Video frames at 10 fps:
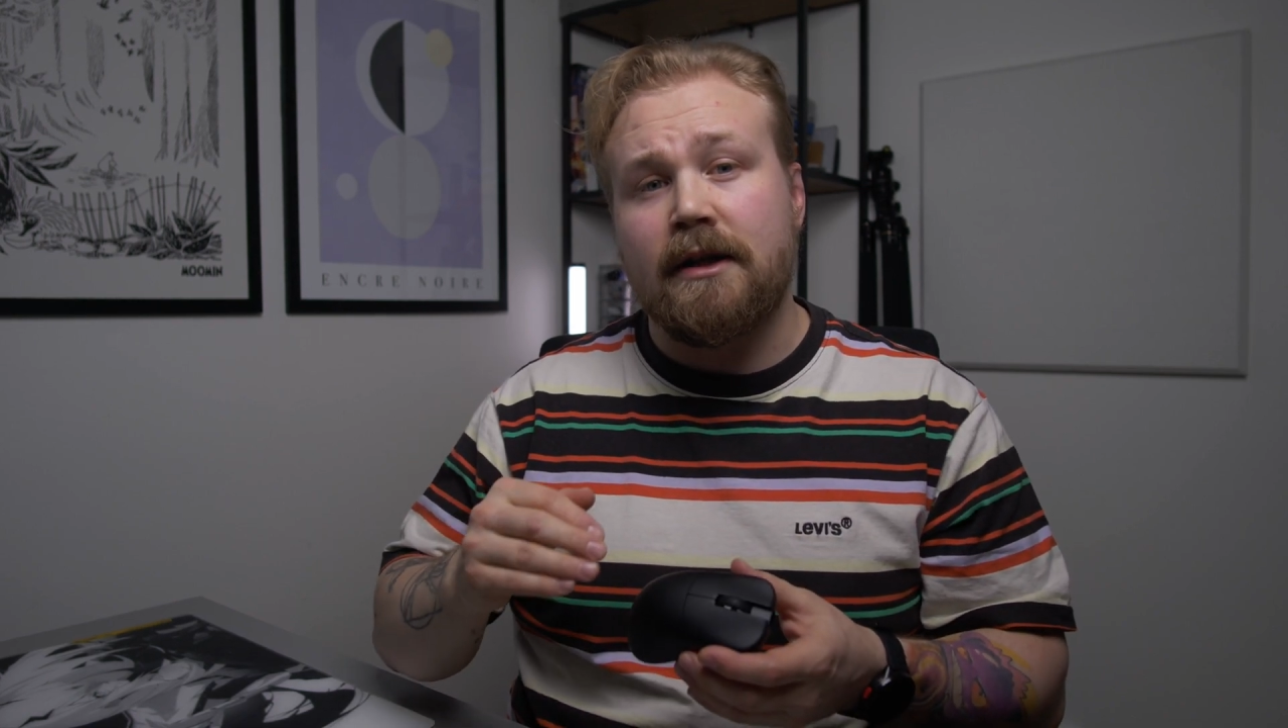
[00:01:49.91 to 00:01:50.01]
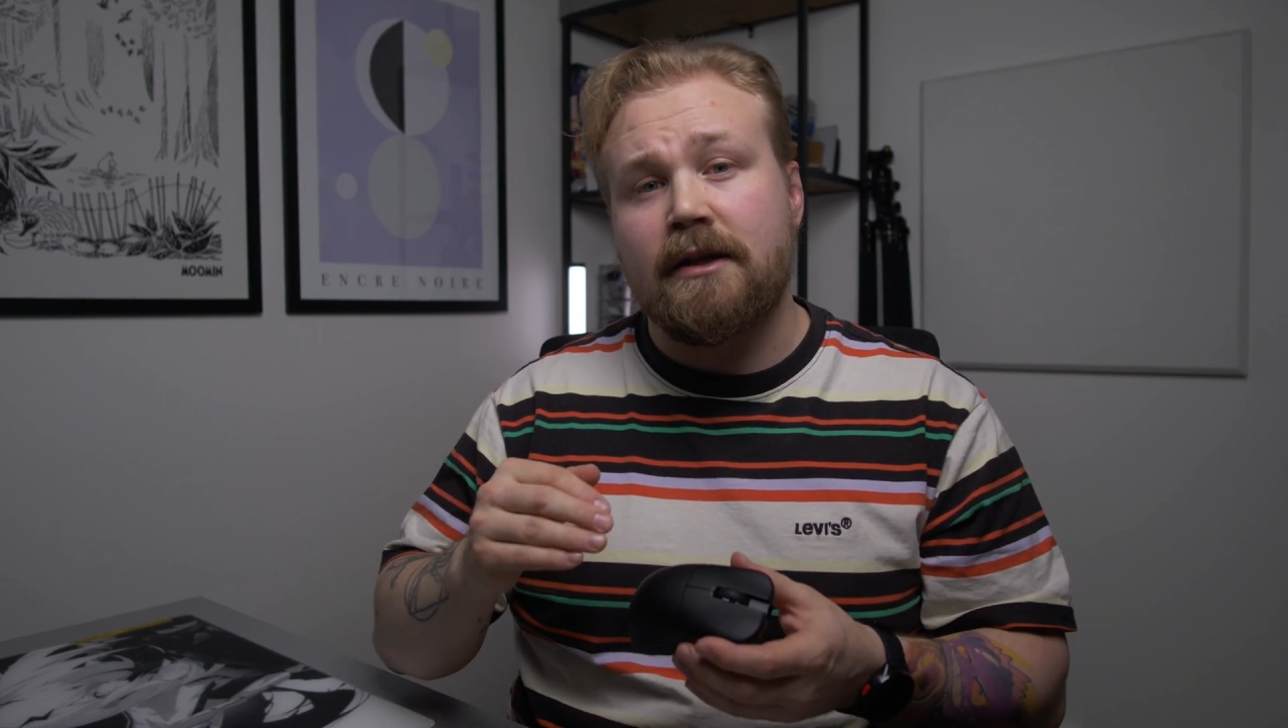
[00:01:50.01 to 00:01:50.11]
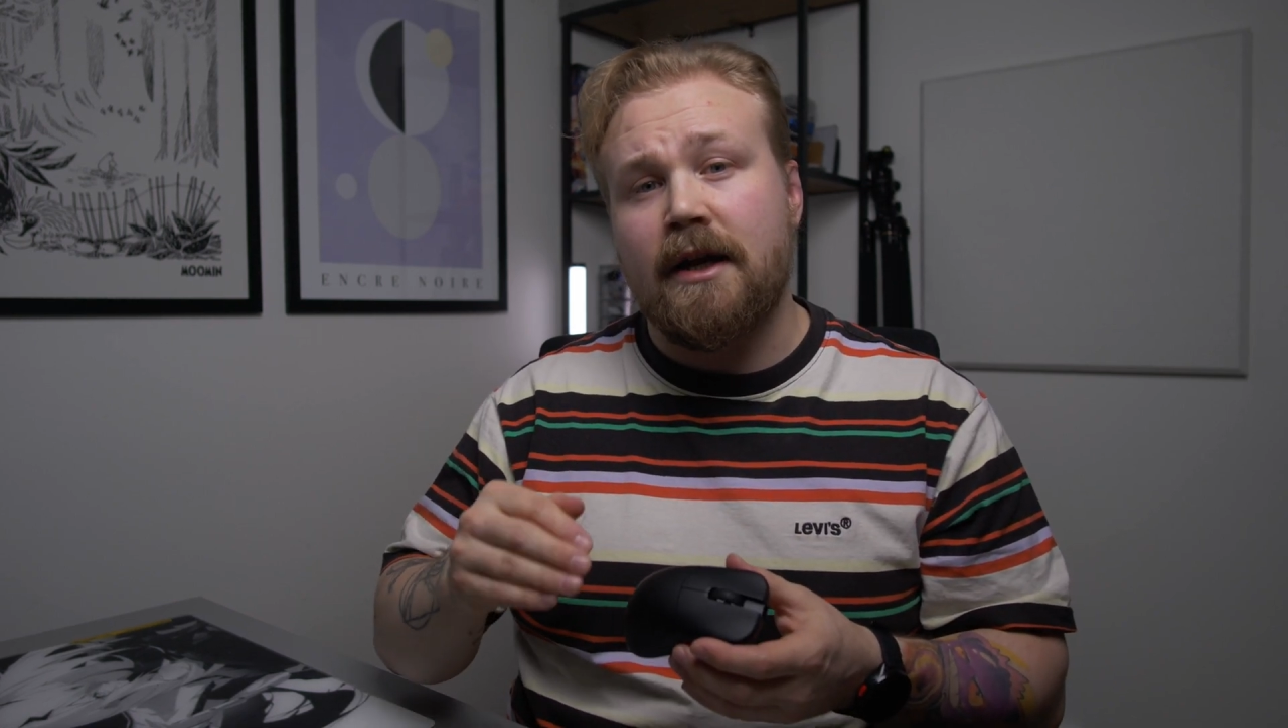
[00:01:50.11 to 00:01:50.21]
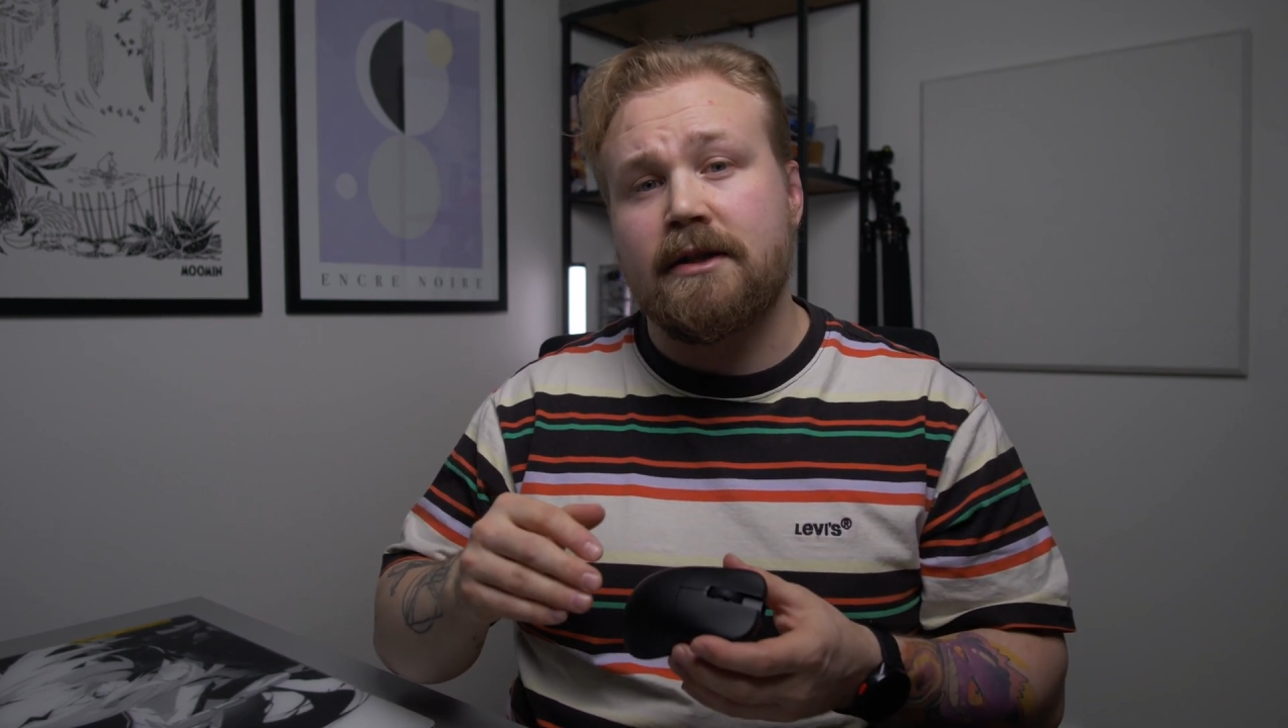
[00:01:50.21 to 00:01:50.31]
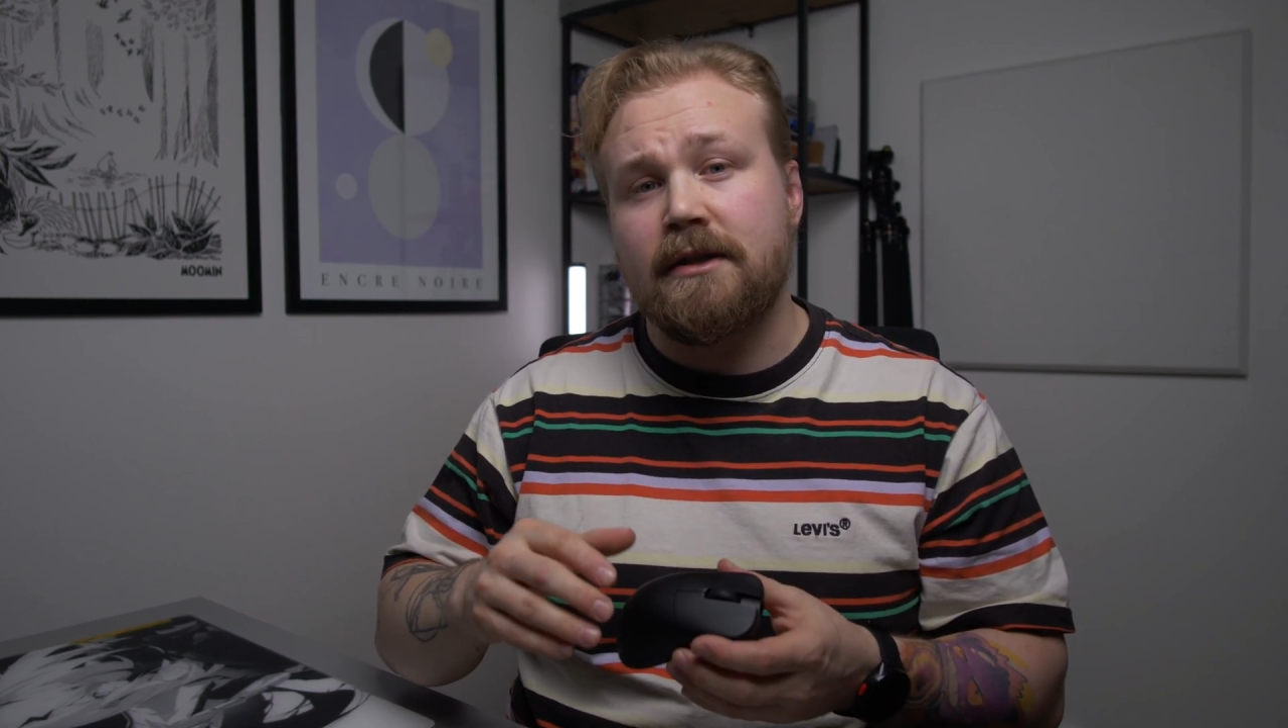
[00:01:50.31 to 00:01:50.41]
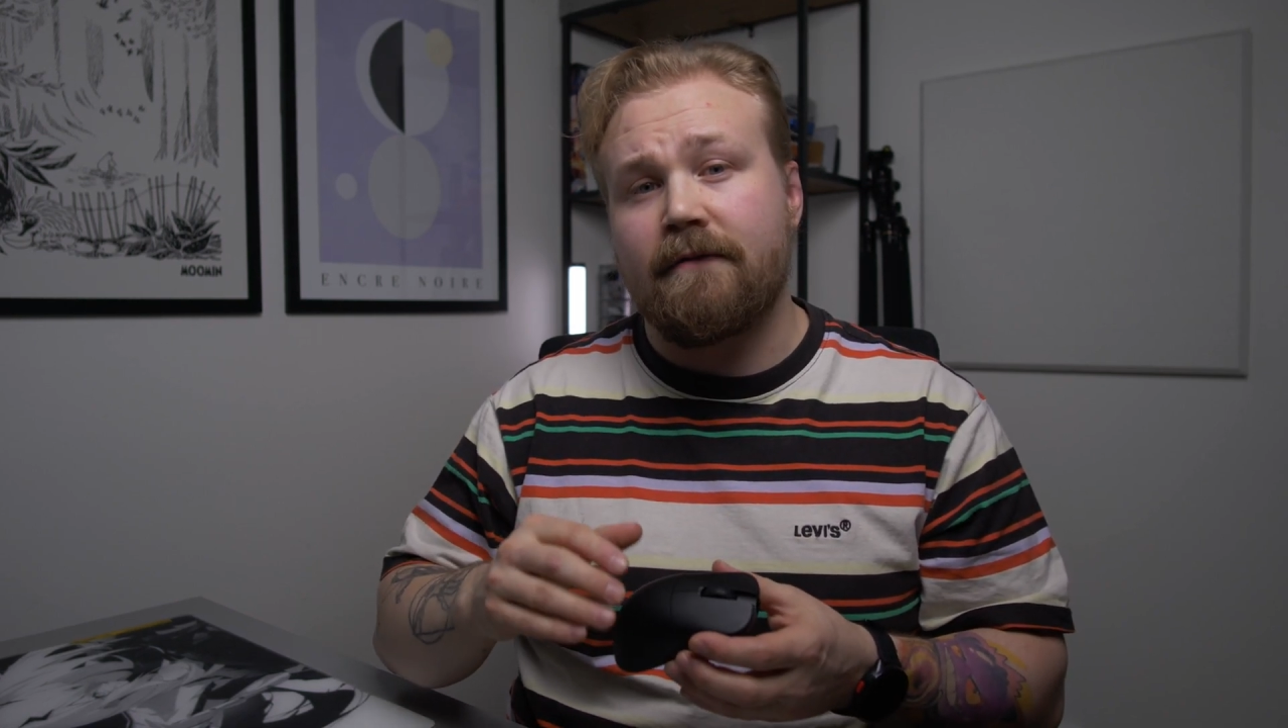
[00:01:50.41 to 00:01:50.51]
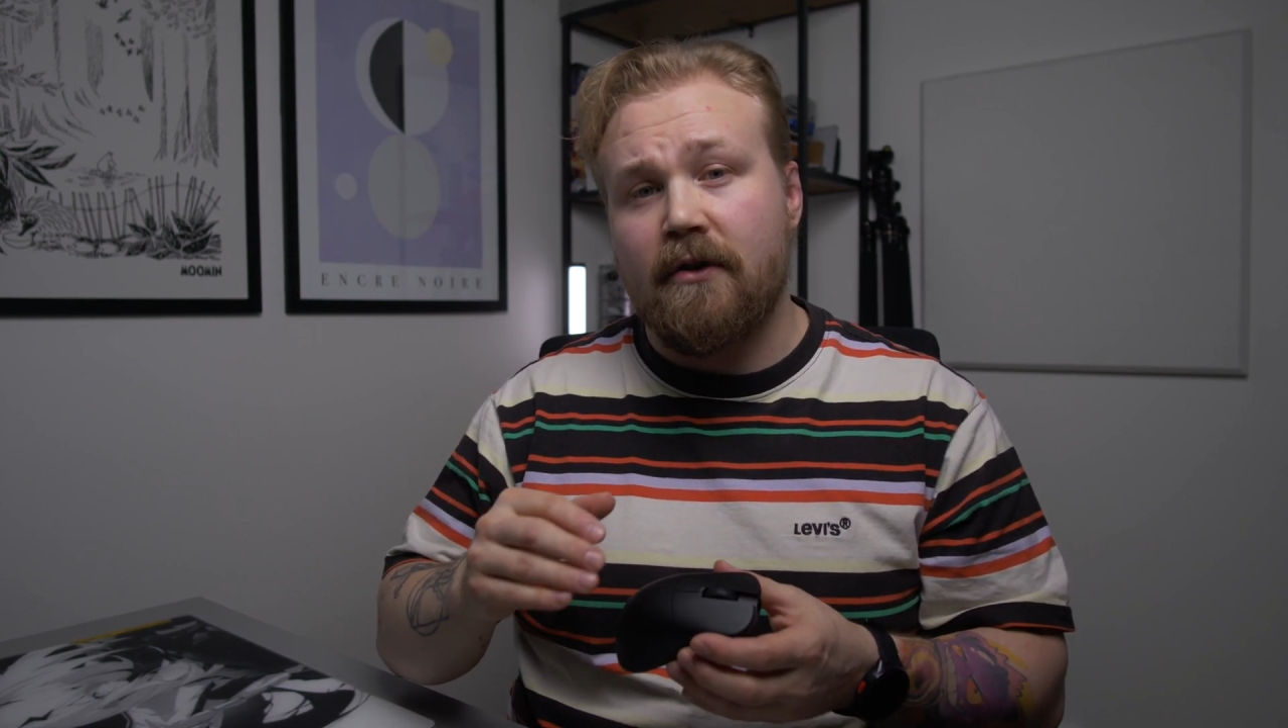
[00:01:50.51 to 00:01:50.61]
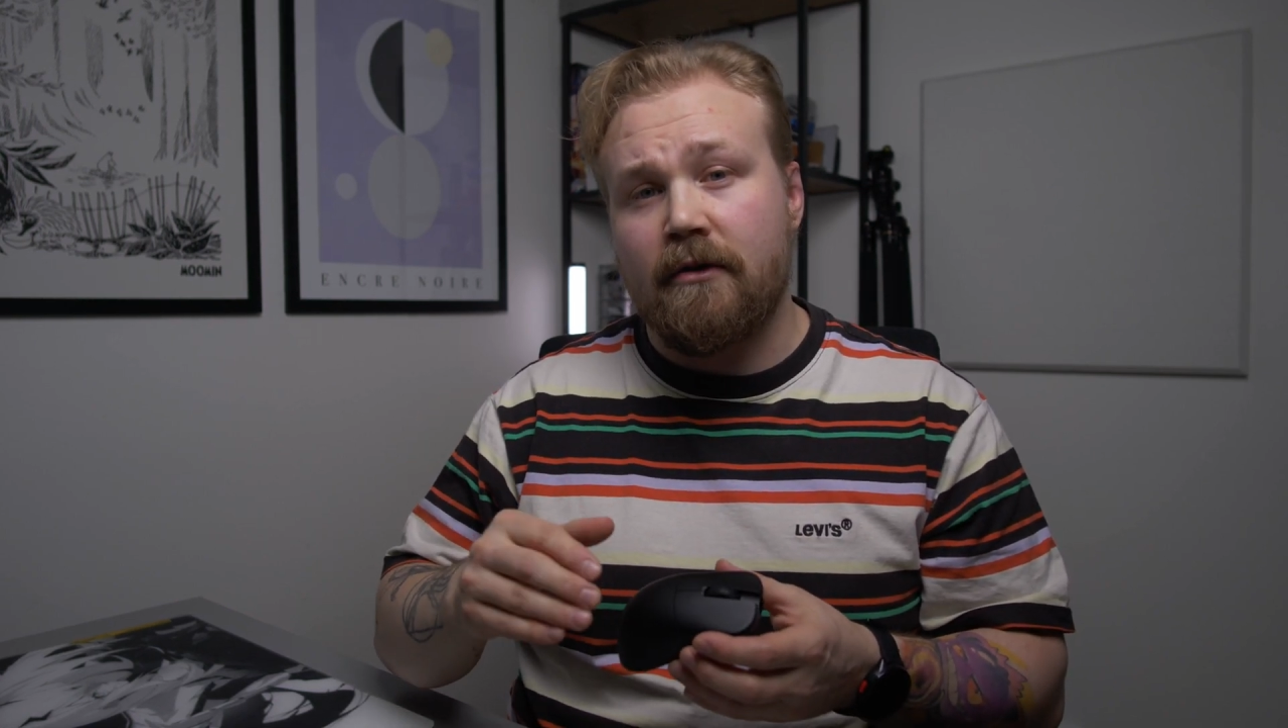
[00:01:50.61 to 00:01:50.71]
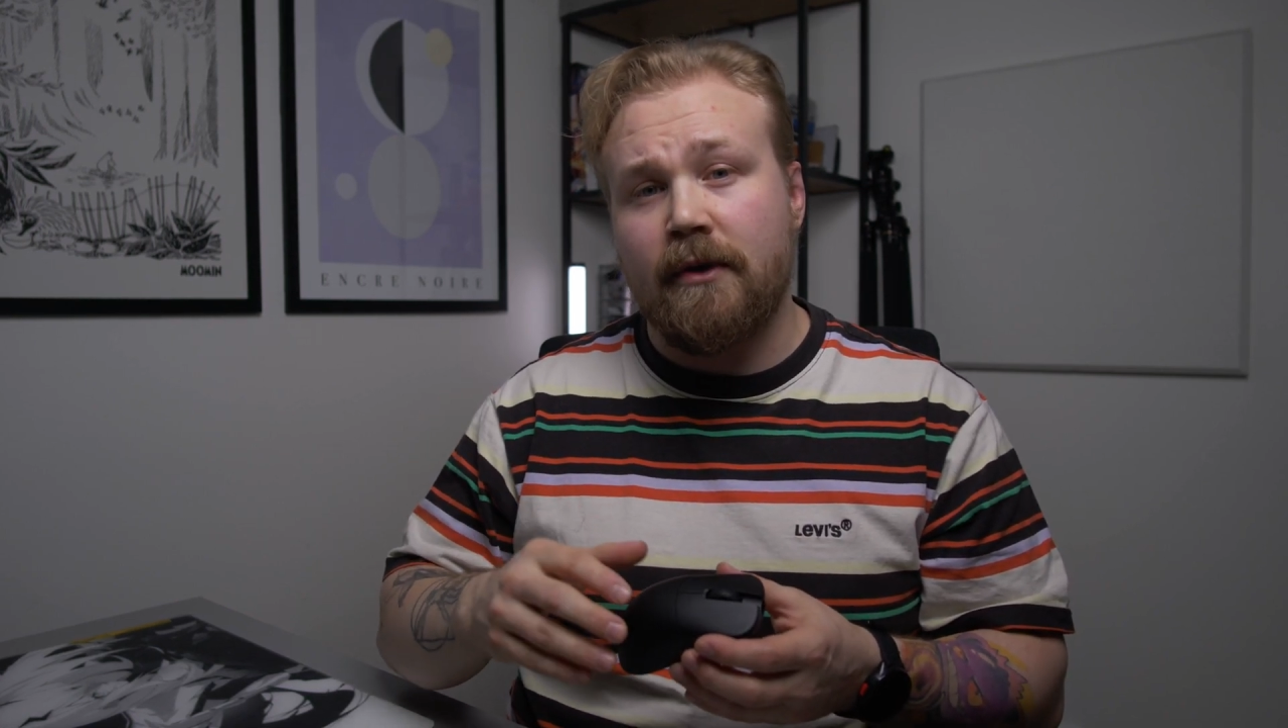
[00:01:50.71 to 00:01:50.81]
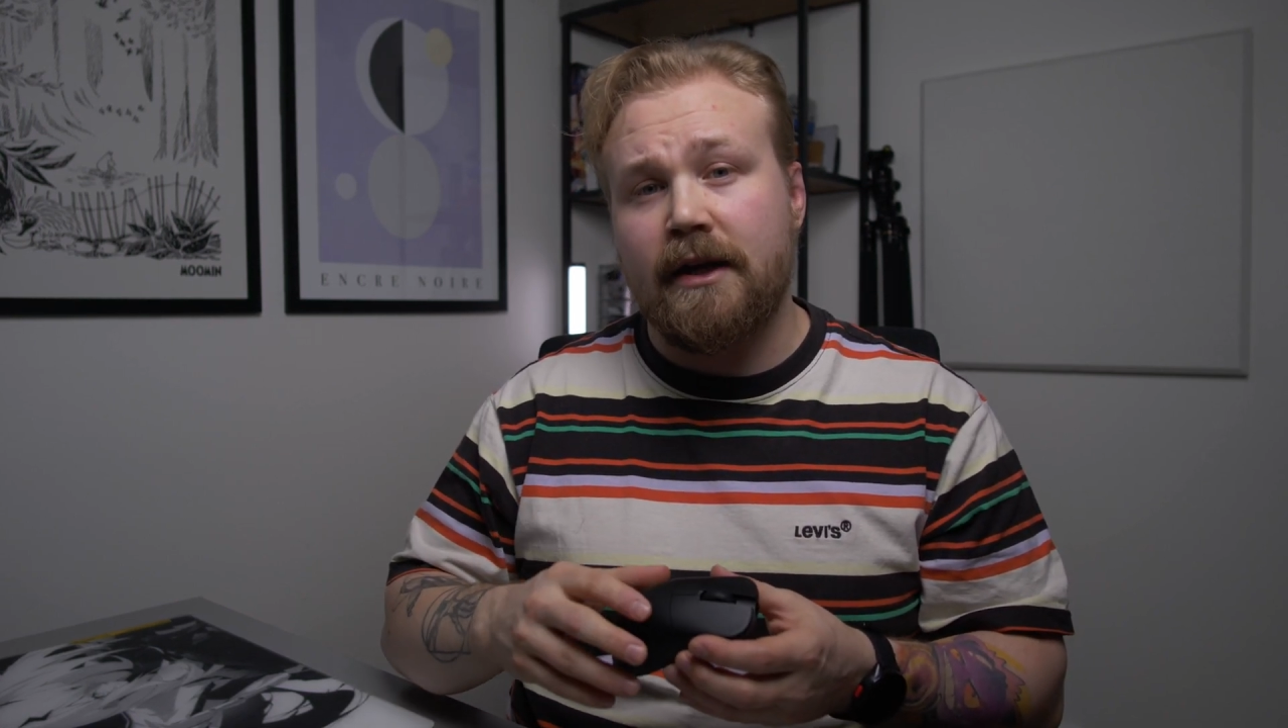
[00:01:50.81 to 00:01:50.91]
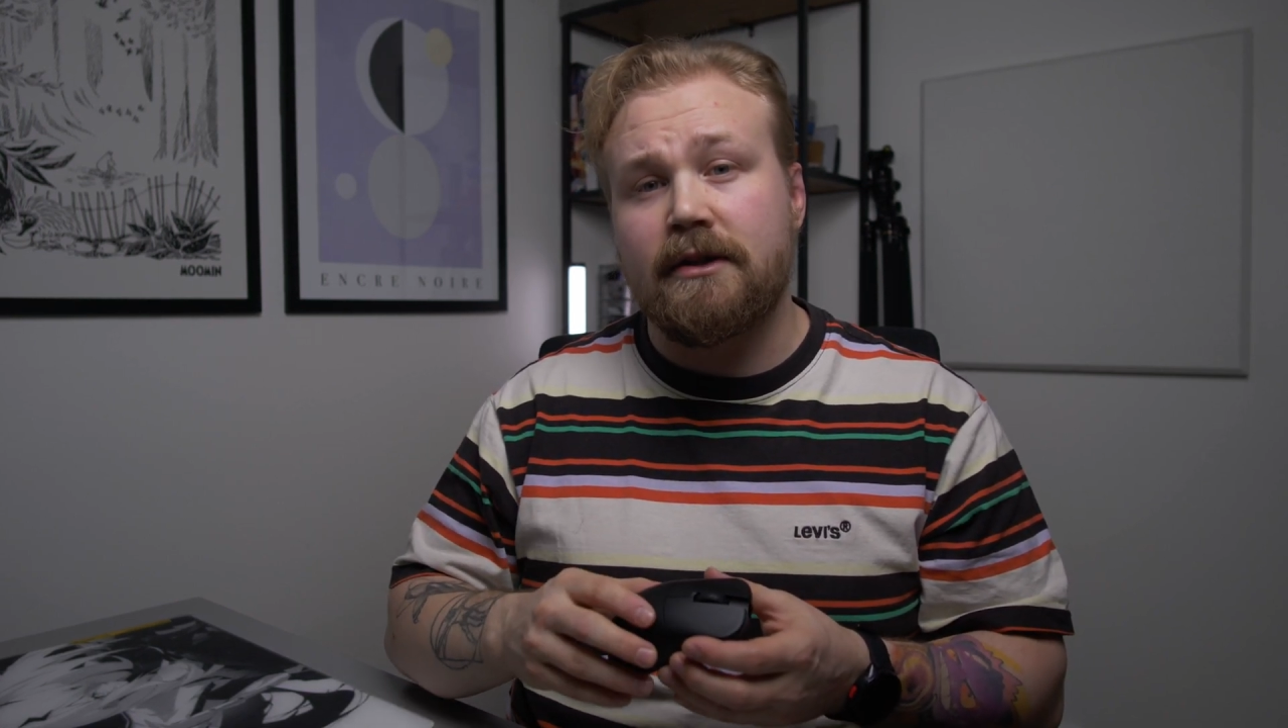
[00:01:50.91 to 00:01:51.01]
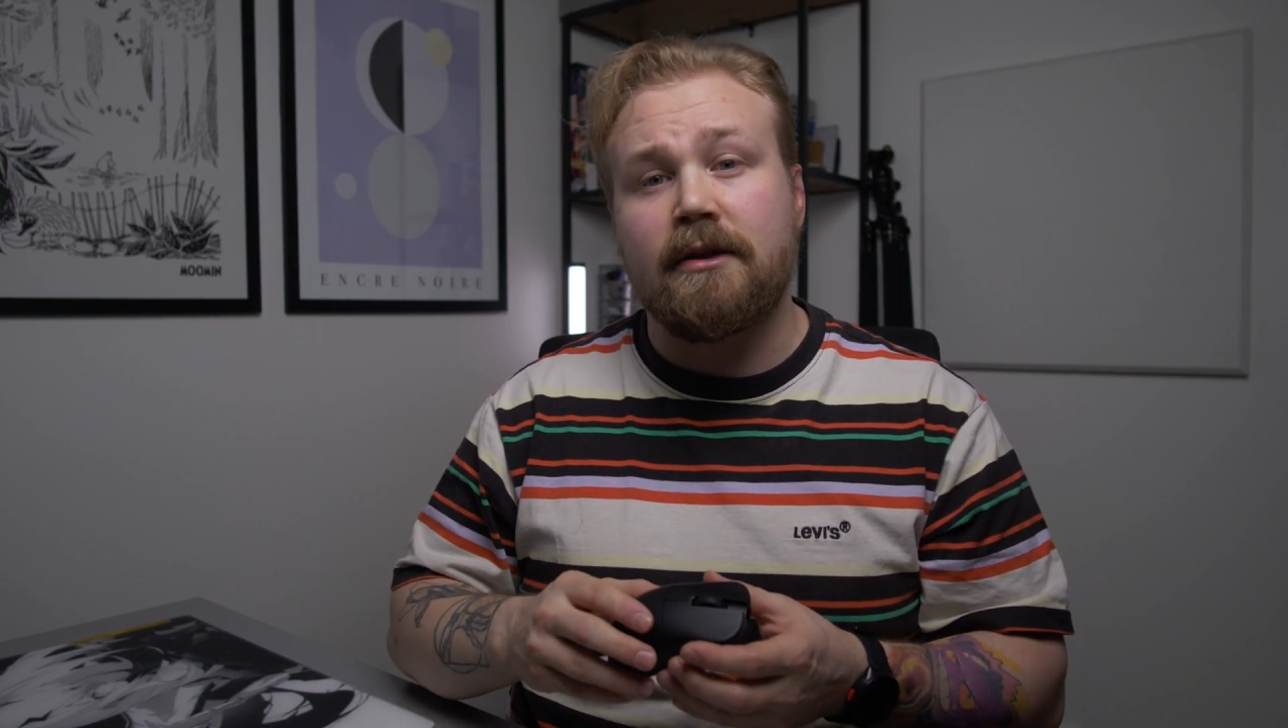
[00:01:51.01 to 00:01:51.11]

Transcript: attaches firmly